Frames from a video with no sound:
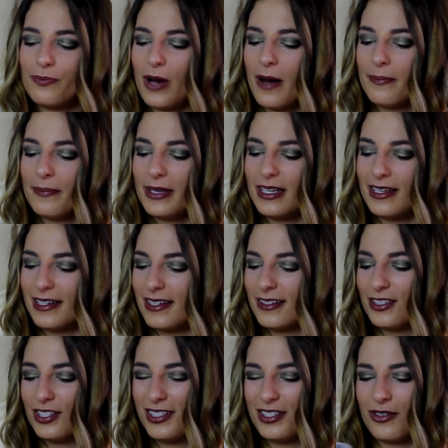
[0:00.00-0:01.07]
pump it,
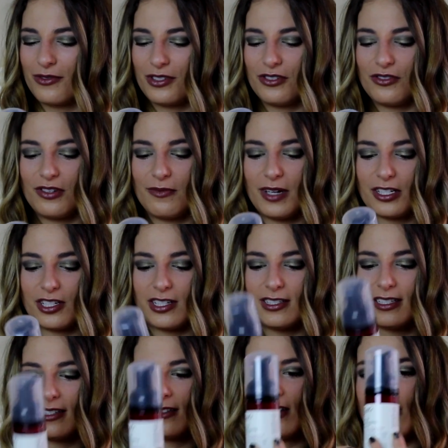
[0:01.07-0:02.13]
just don't do too much,
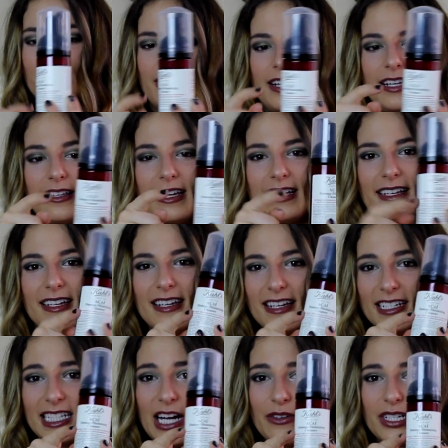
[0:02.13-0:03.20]
because it's already like
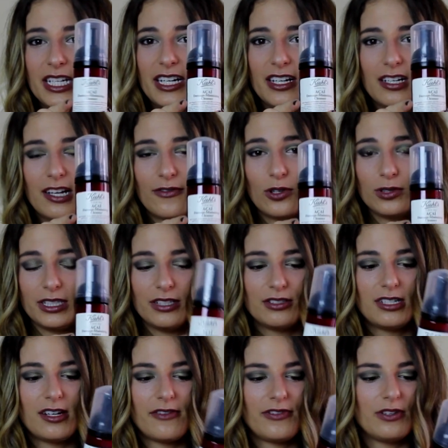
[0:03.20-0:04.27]
down here, and I've only
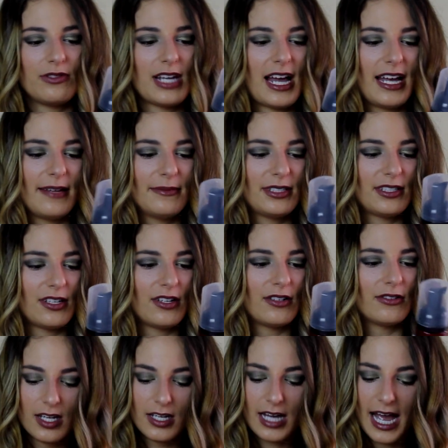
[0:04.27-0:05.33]
used it a few times.
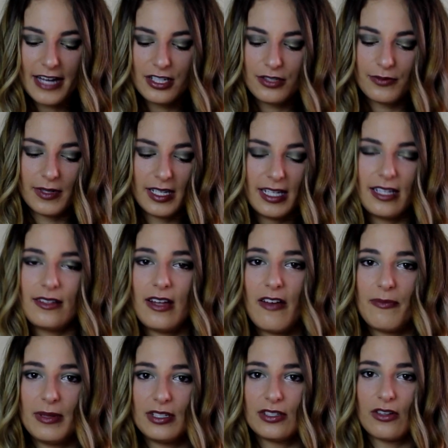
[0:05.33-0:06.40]
So I just really
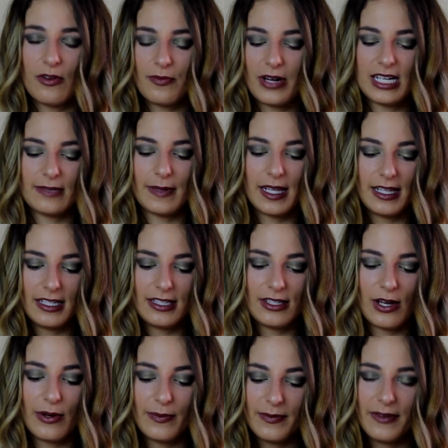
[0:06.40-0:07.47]
have been so impressed by these,
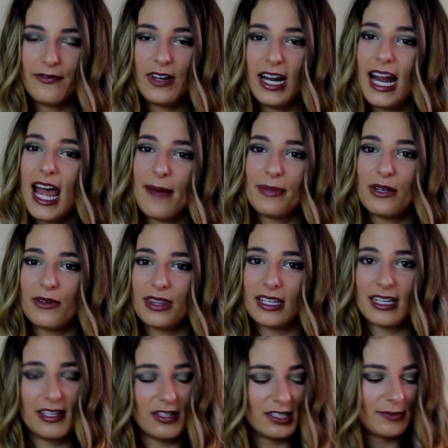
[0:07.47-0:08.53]
so I'm very happy with the
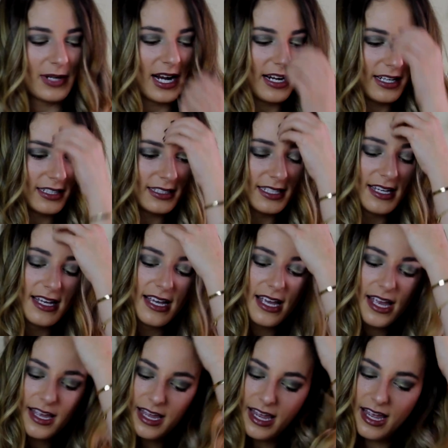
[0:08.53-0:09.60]
Kiehl's products.
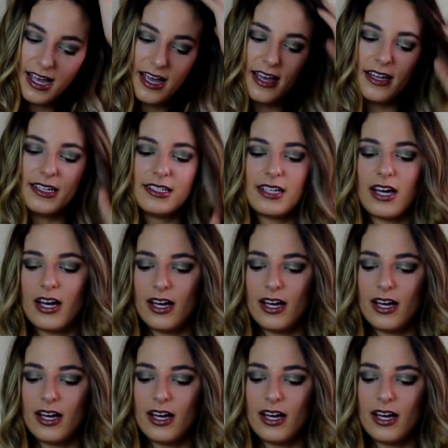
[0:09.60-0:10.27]
And